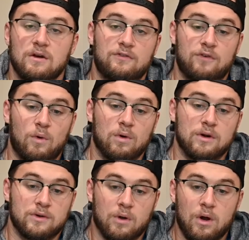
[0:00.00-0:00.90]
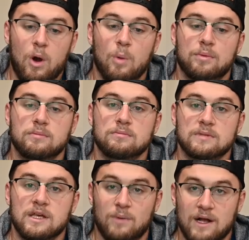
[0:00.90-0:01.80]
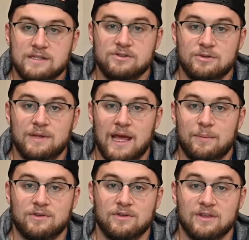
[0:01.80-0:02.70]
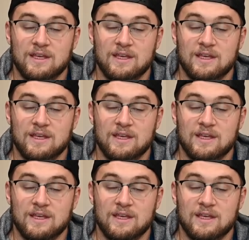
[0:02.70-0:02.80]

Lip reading: for your hope. He wants you to be able to